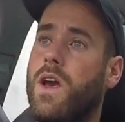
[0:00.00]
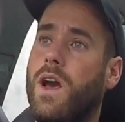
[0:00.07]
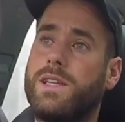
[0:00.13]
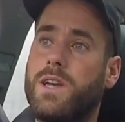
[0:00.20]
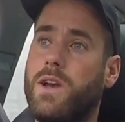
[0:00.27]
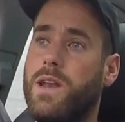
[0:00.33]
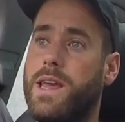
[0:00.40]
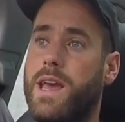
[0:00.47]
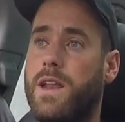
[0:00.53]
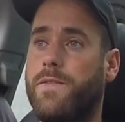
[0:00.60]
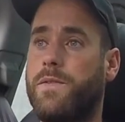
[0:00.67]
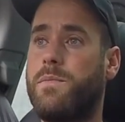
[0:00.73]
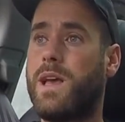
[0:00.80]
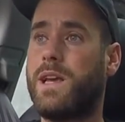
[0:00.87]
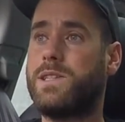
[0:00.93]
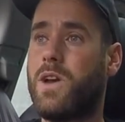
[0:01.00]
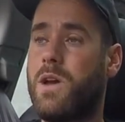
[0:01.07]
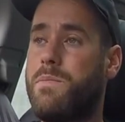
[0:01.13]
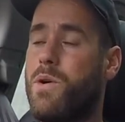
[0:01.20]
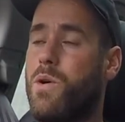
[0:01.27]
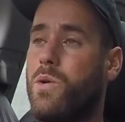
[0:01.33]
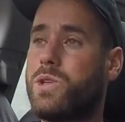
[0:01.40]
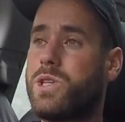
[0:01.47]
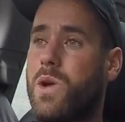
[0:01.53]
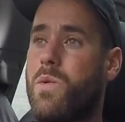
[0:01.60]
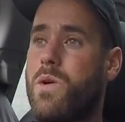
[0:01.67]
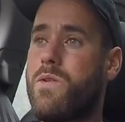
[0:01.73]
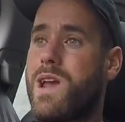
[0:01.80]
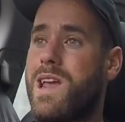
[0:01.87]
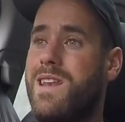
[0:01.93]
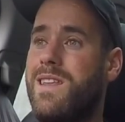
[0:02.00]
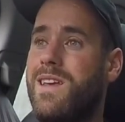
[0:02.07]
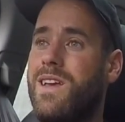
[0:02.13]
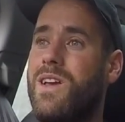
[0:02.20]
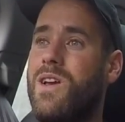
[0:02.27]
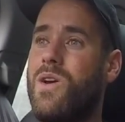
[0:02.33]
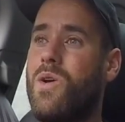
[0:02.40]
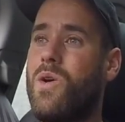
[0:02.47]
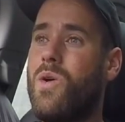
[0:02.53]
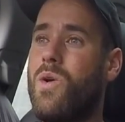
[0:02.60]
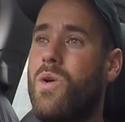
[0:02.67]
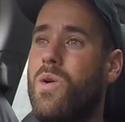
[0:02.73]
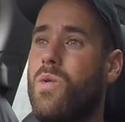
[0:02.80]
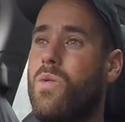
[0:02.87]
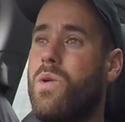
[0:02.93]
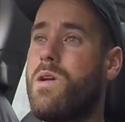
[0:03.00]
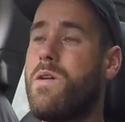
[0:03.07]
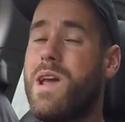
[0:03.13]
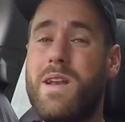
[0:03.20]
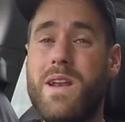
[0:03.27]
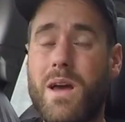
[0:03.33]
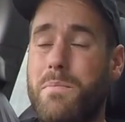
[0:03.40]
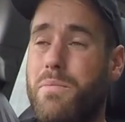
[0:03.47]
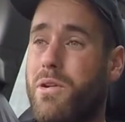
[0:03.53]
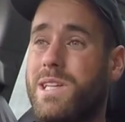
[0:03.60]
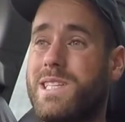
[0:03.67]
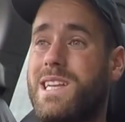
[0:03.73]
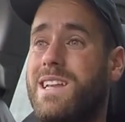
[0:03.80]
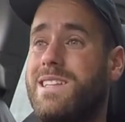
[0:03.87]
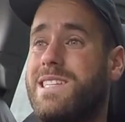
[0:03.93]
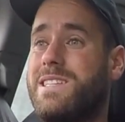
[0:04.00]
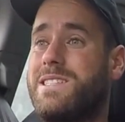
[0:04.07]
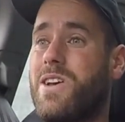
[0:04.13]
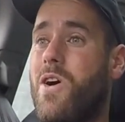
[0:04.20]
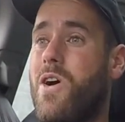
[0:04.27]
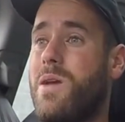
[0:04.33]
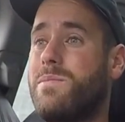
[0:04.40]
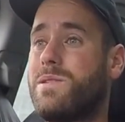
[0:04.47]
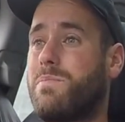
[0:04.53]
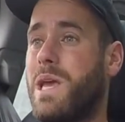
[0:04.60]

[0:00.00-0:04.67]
I totally get it from their side, but also we're in unprecedented times.